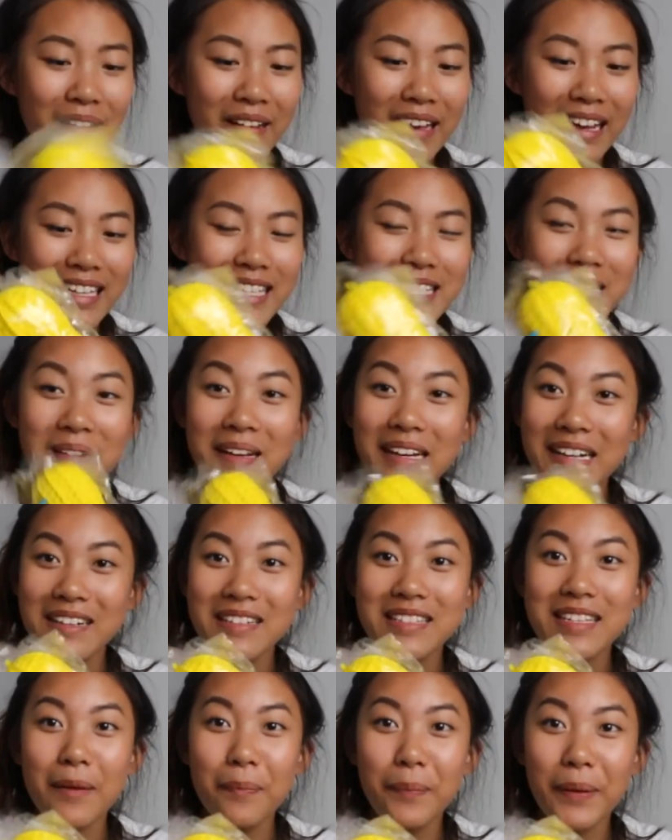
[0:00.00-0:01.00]
Okay, so
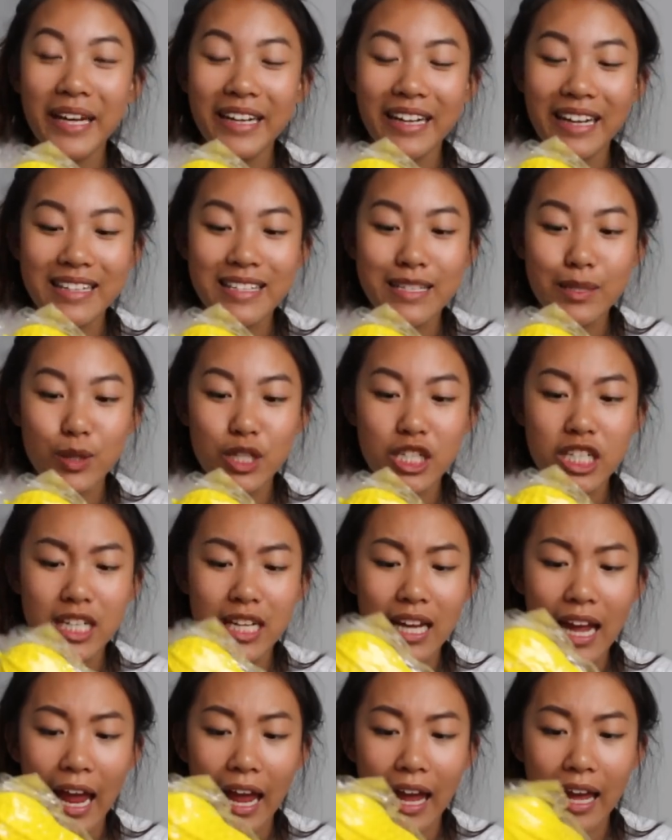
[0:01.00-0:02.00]
here's a peanut
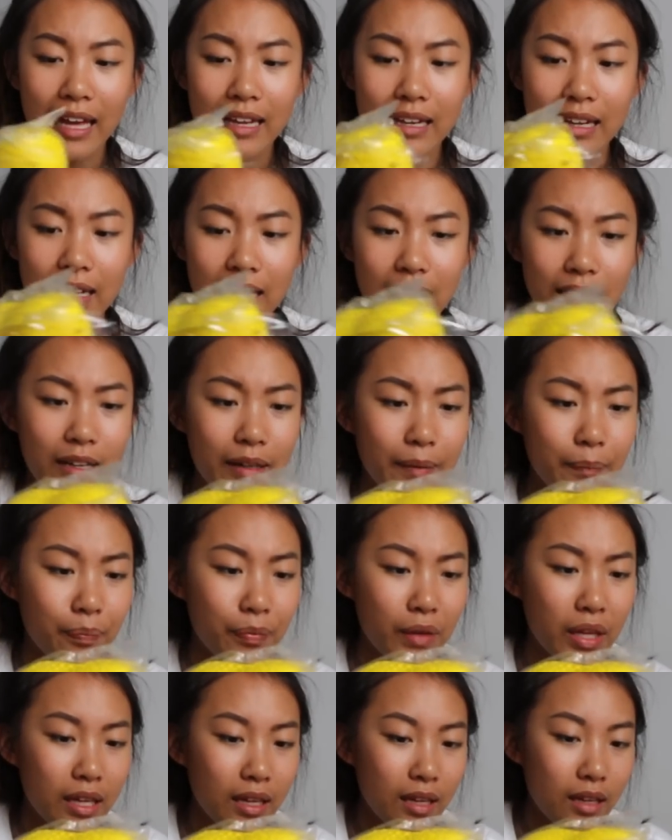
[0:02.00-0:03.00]
squishy and,
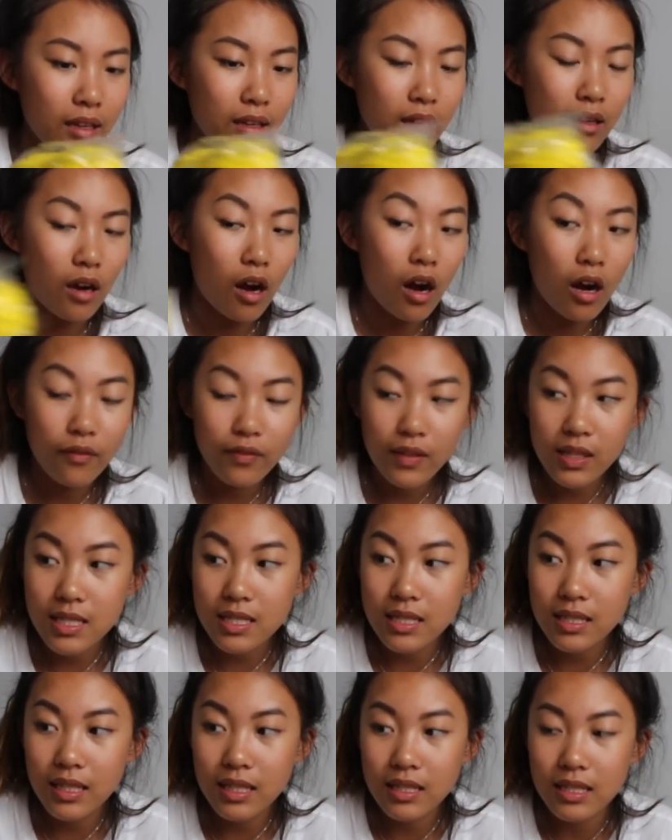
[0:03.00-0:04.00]

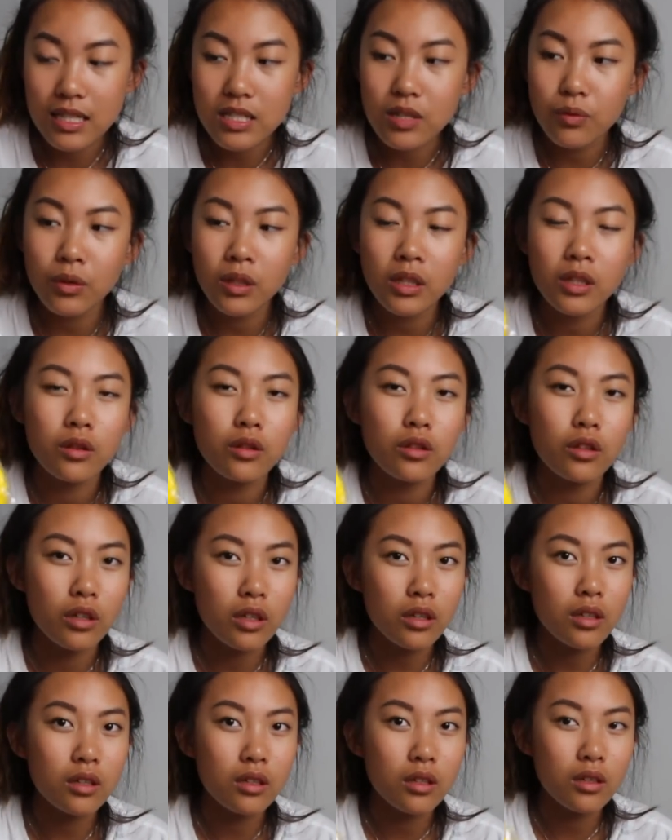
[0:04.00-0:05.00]
obviously, it doesn't really
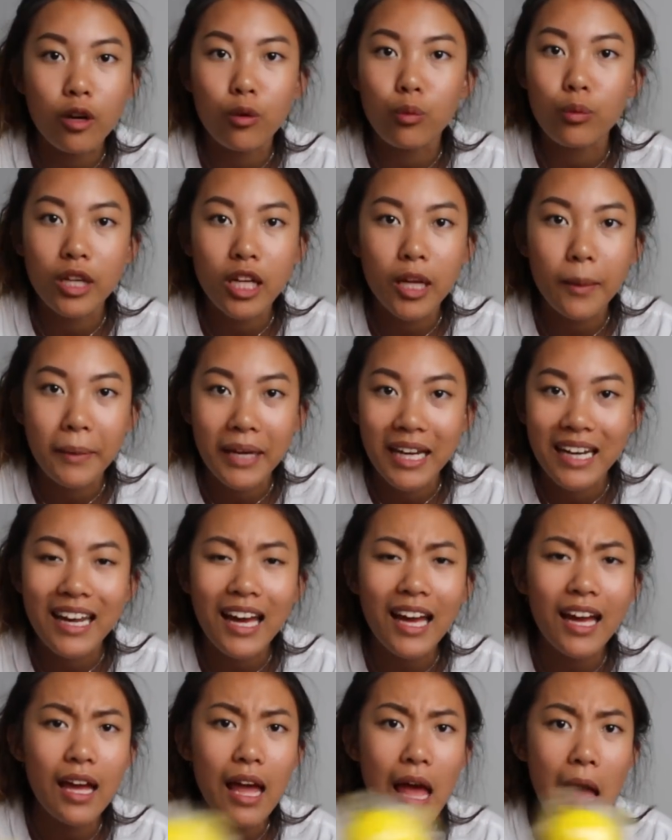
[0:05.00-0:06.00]
look like a real
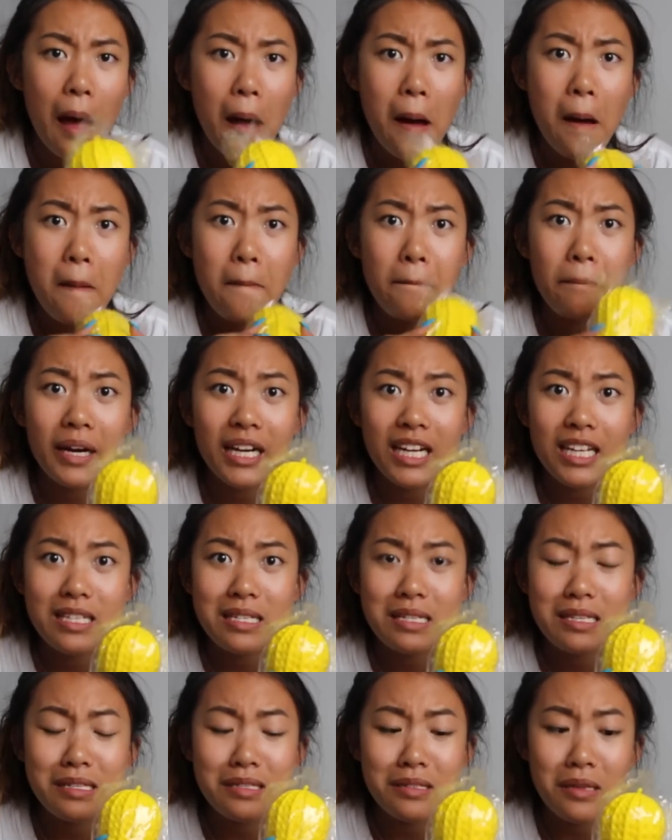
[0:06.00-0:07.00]
peanut, but
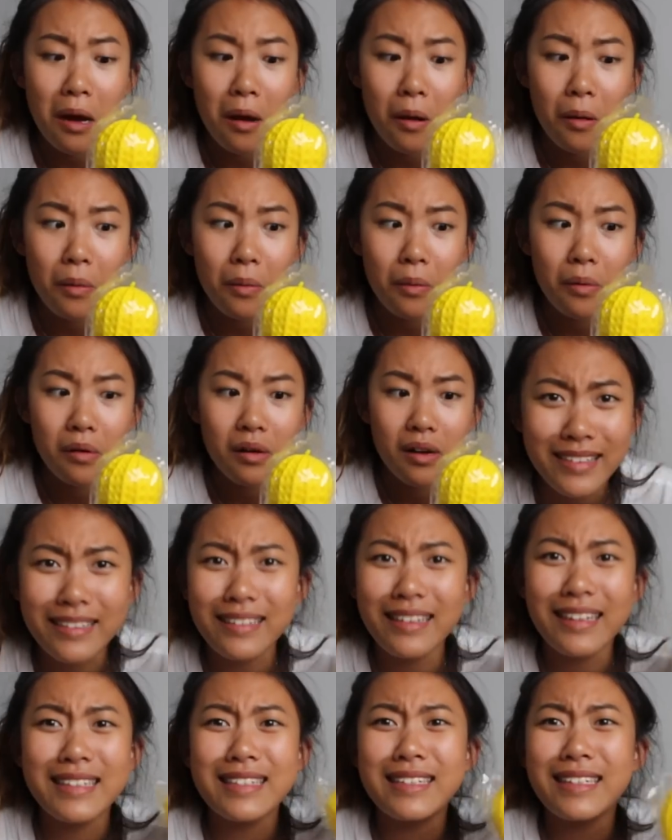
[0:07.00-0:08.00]
it's so...
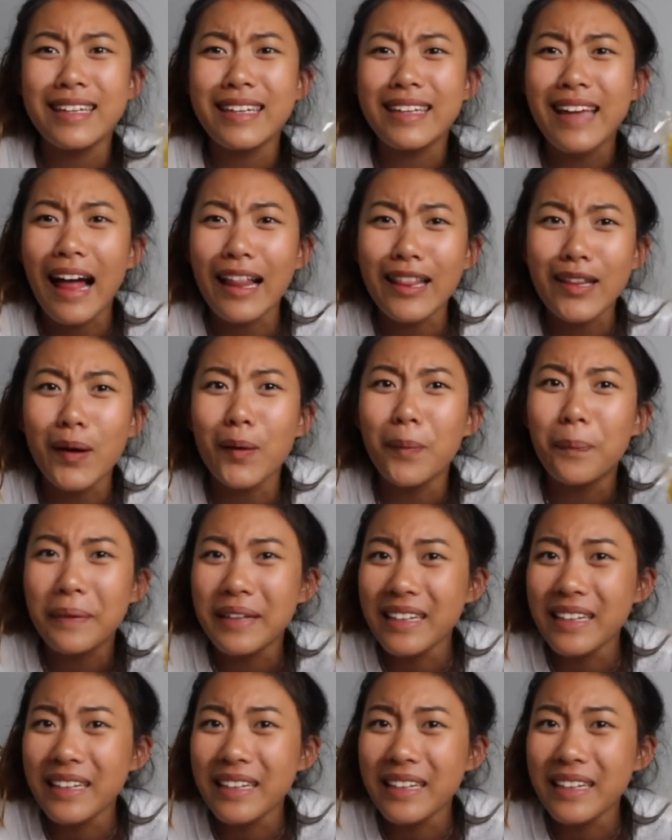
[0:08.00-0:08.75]
It's a yellow